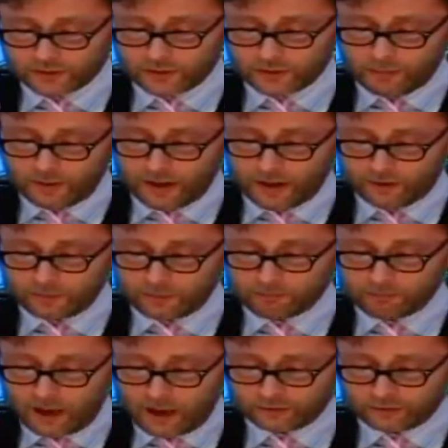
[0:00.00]
and in the
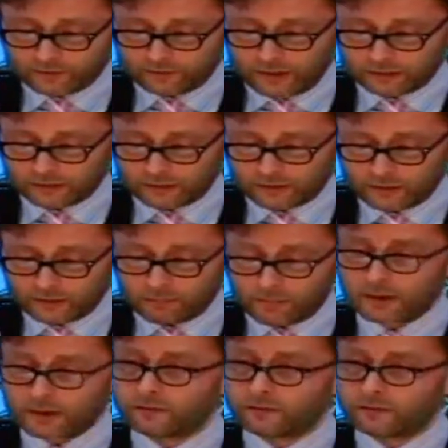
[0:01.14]
Spanish Netherlands